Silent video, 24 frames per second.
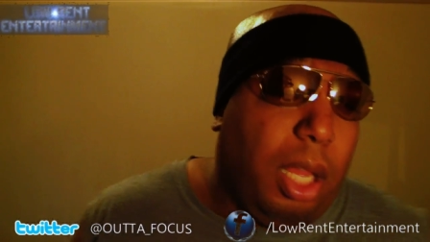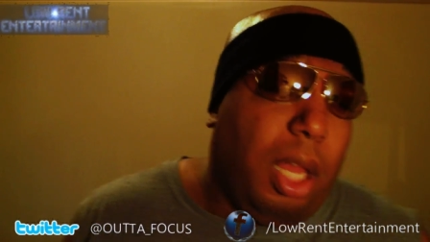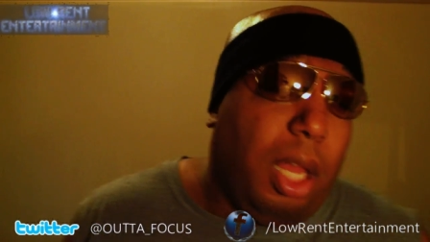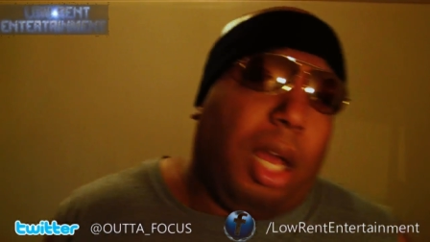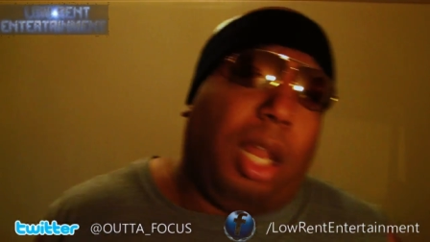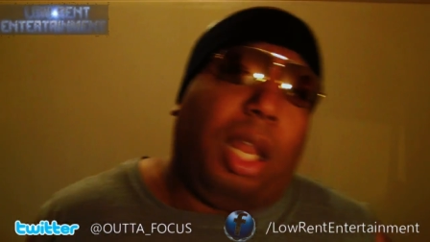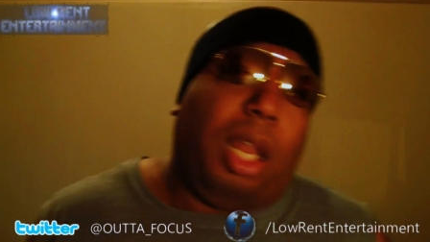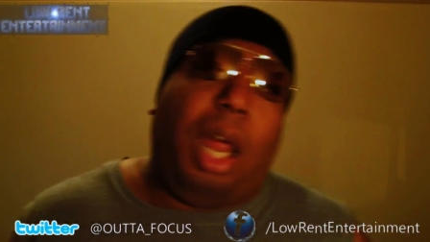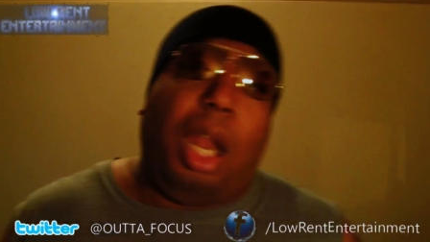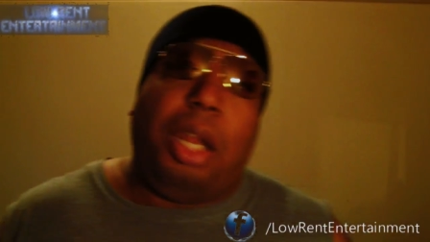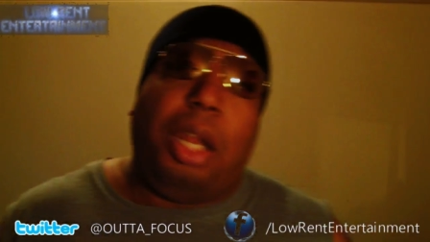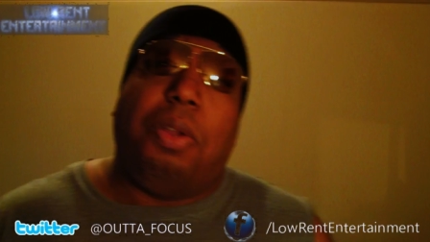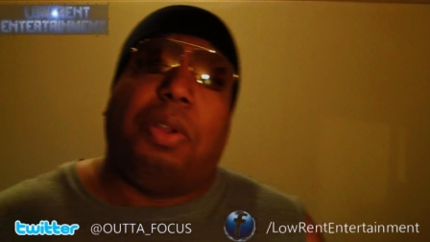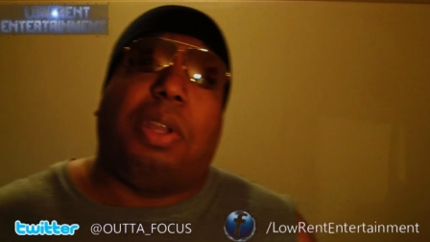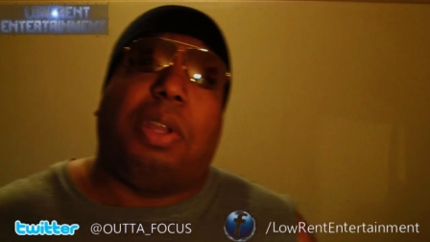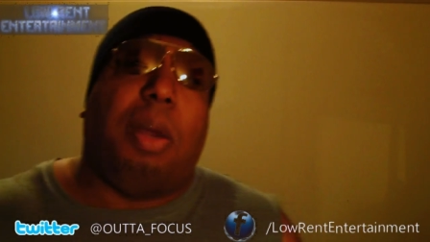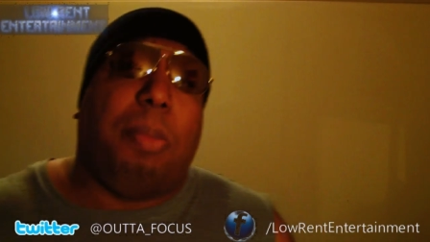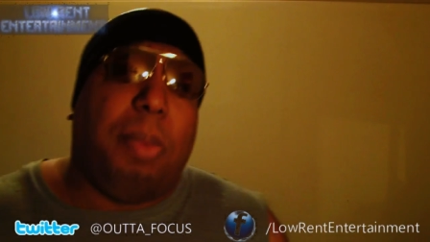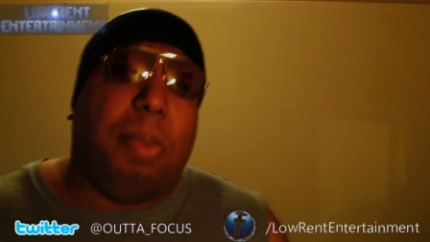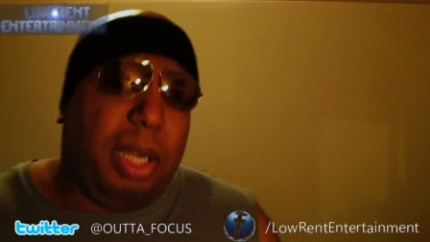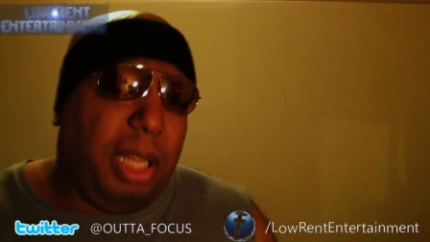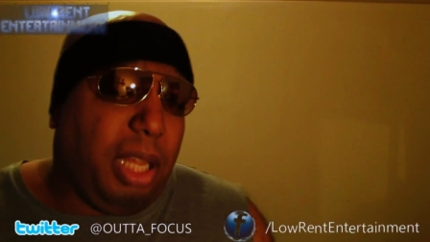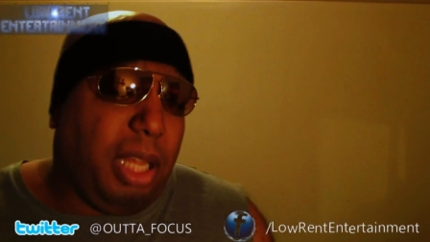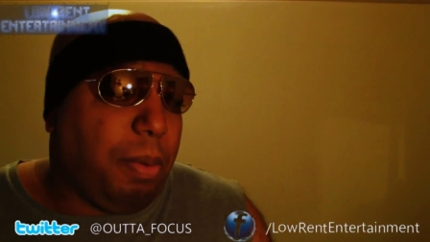A lot of you
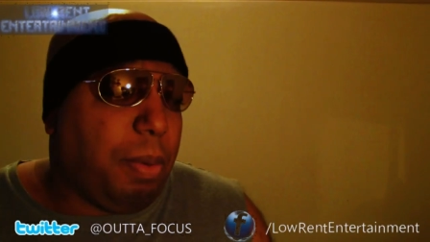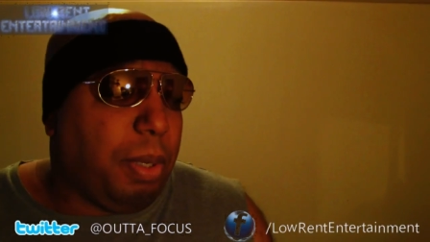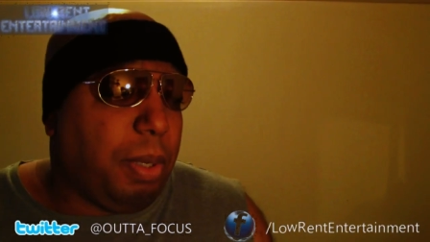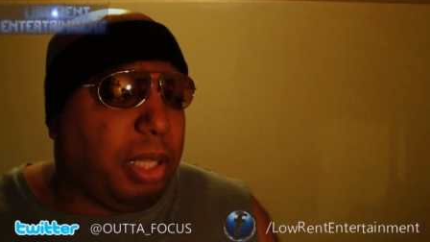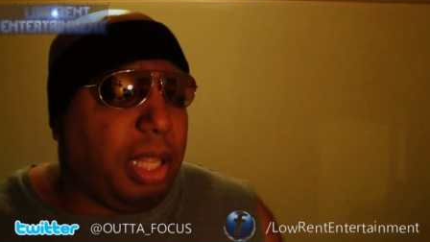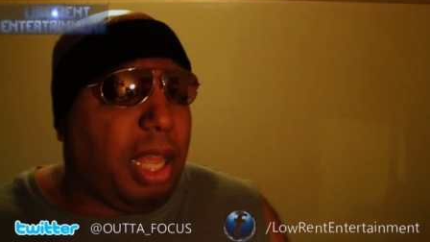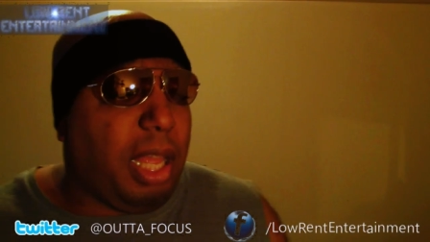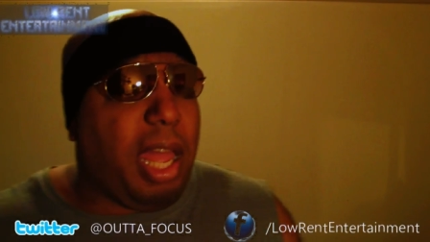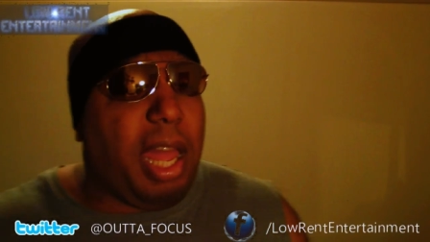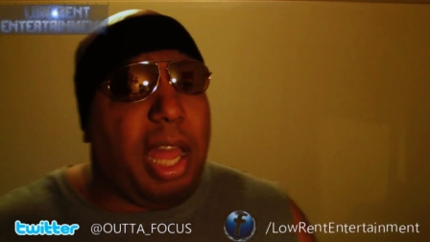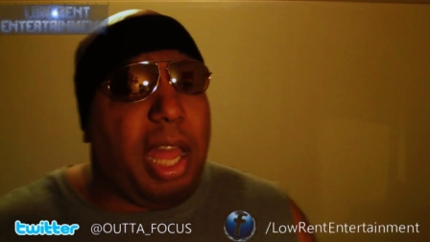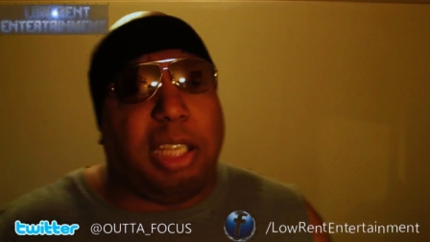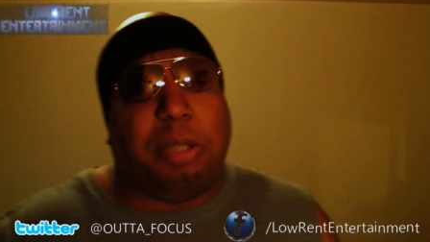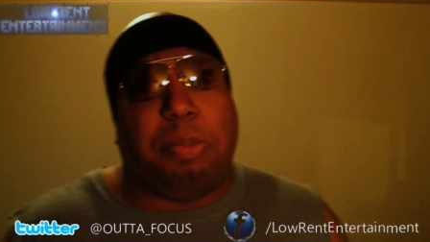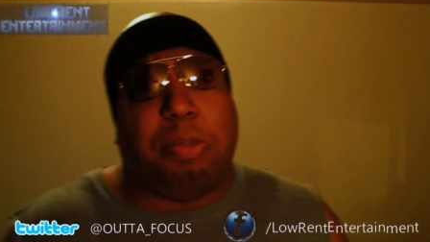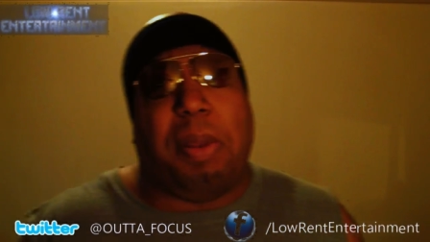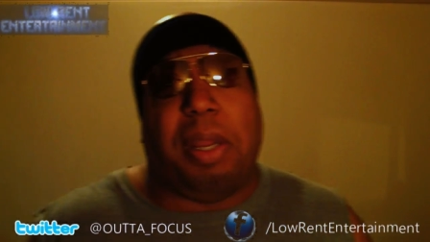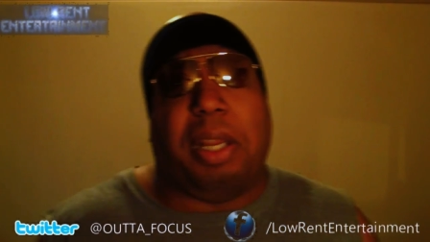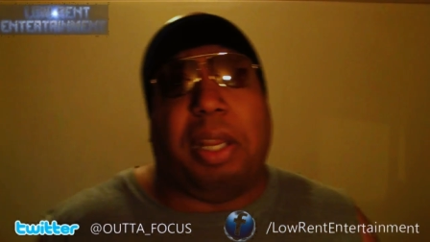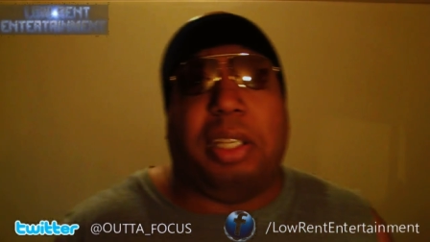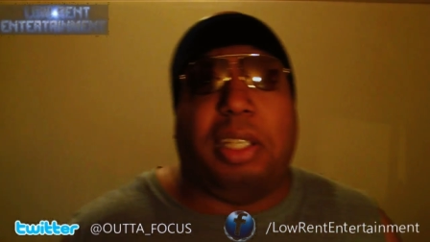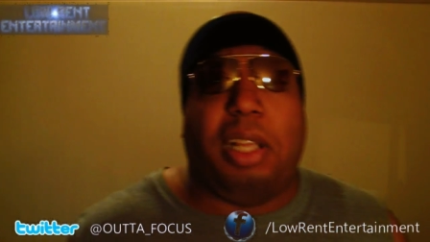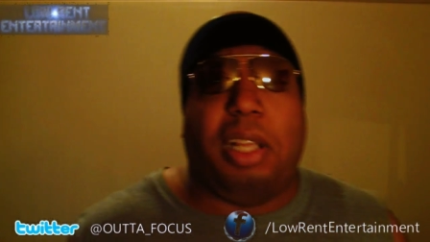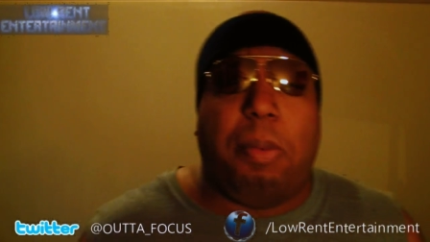come in here with the
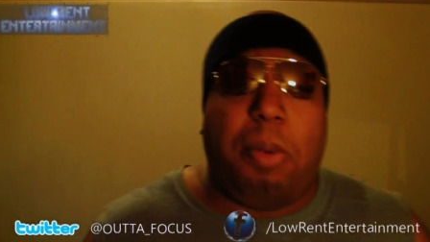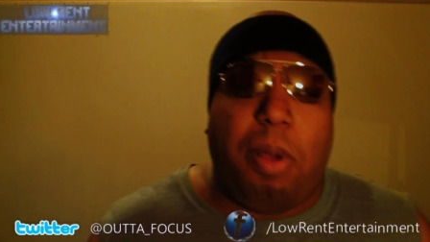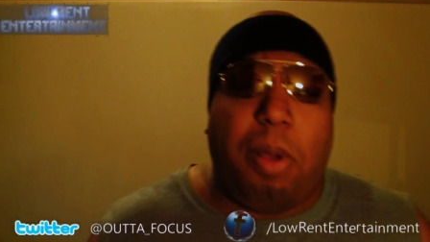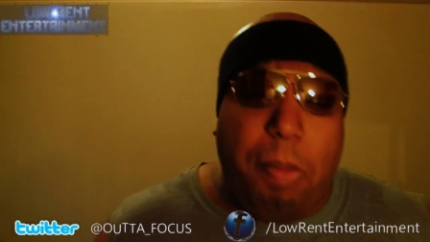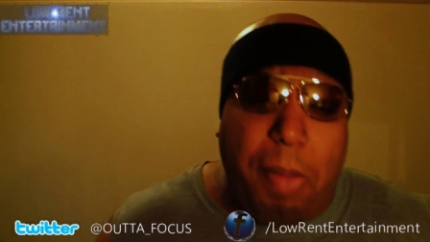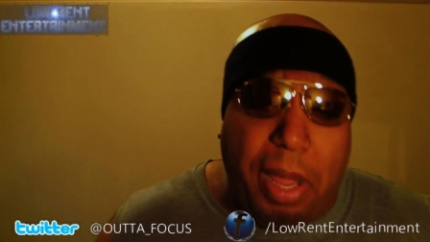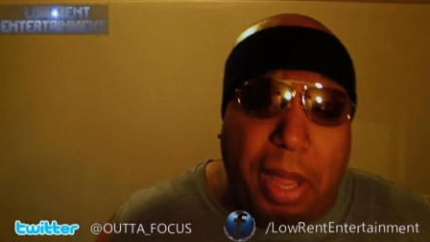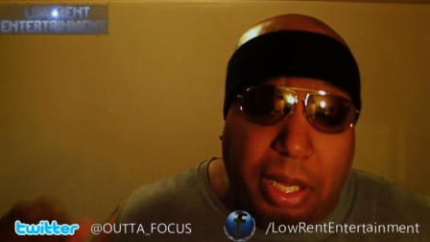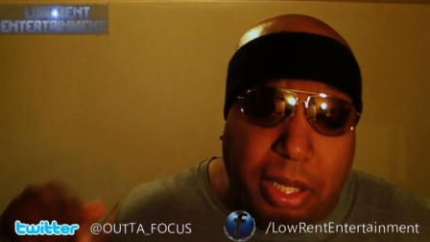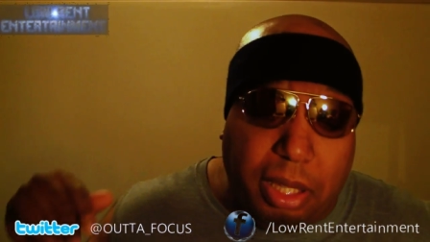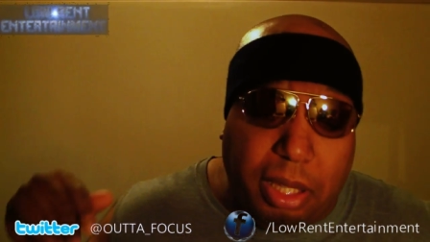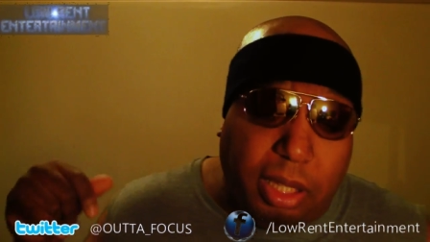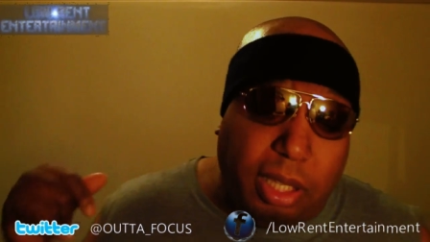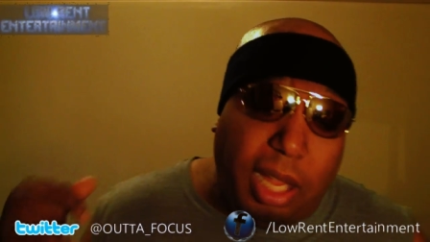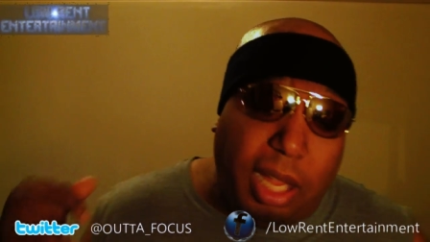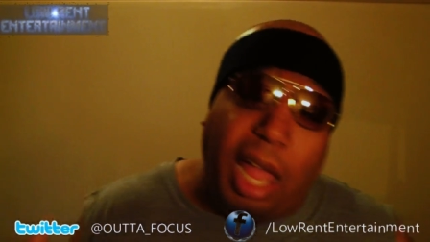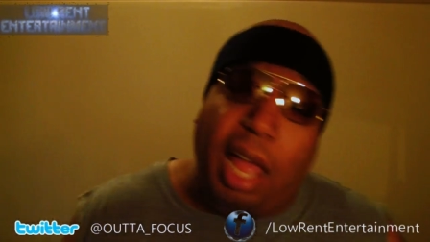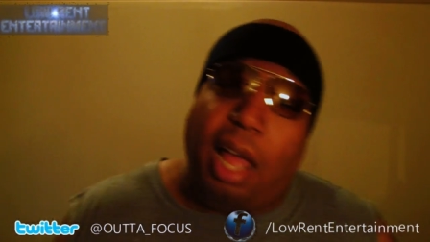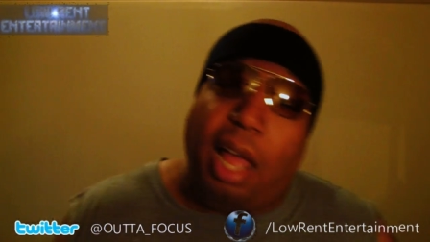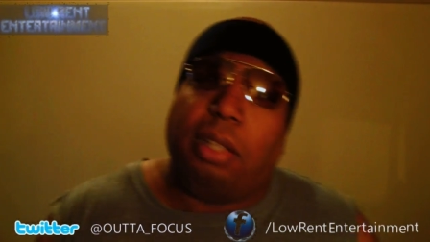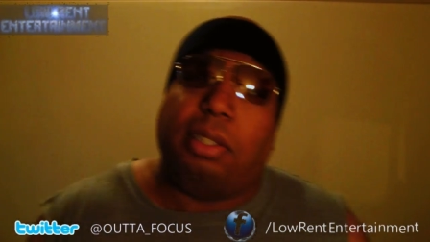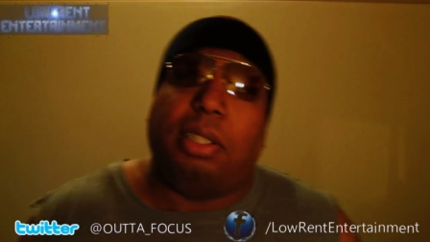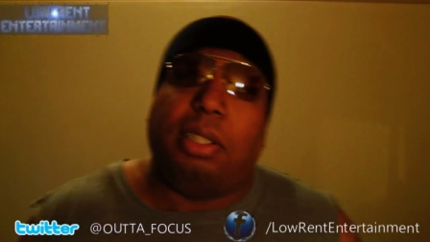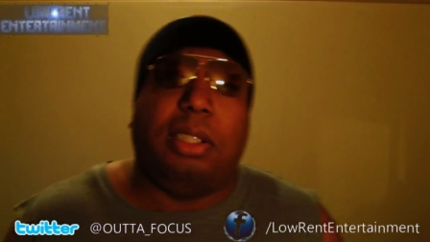aspect, because I'm going to make
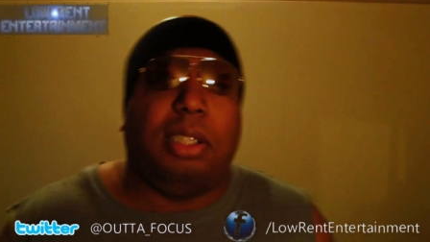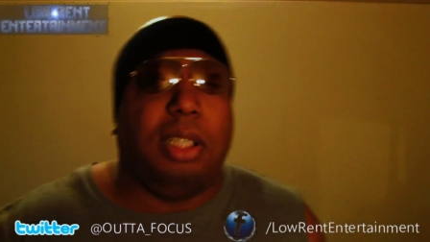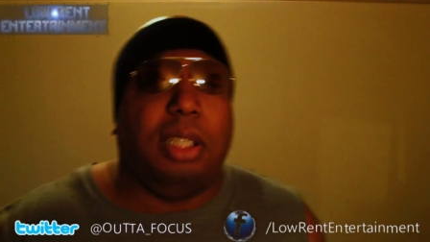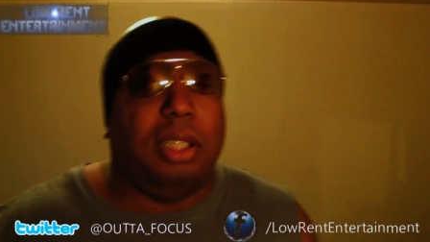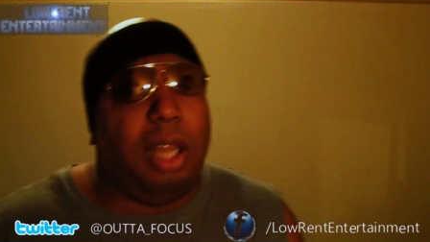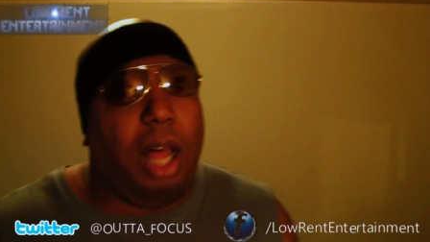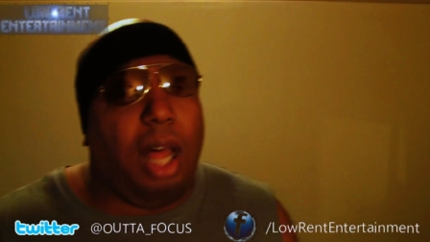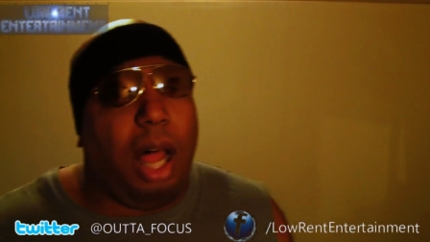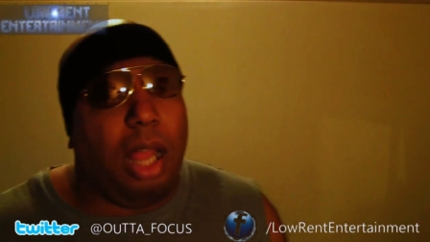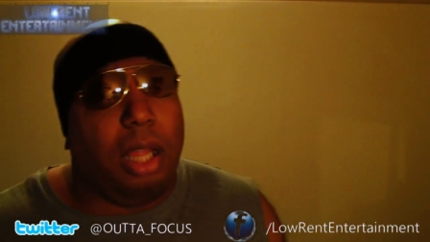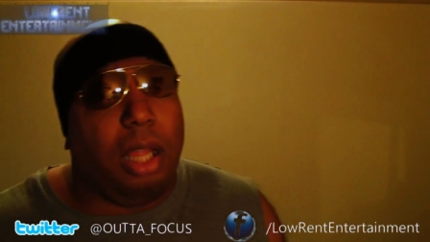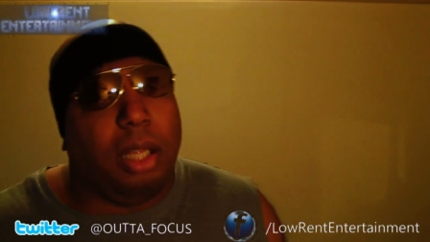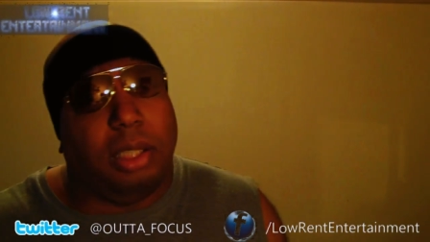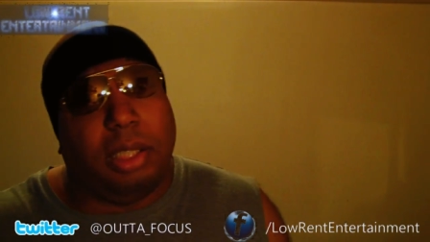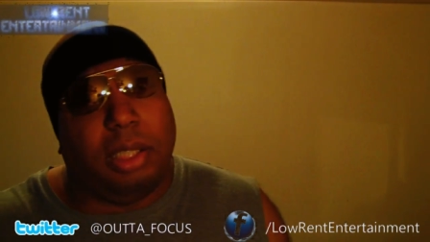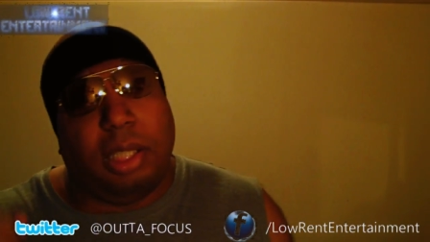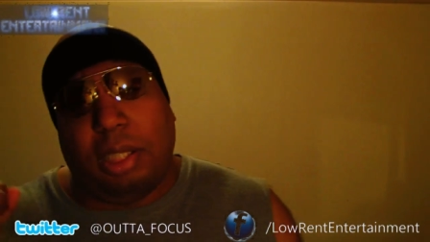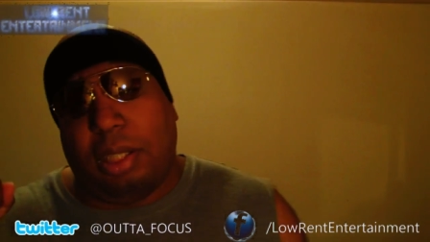thousands of dollars,